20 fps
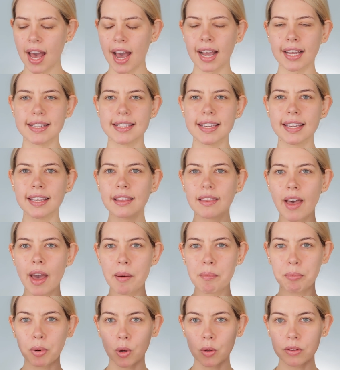I did
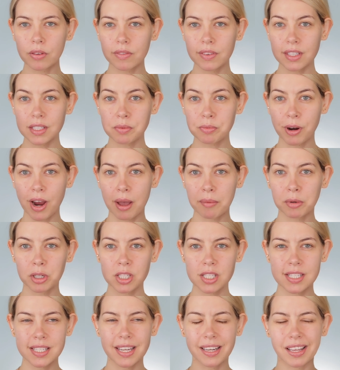let both of these
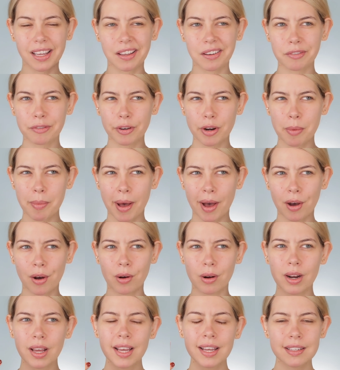primers sit in for about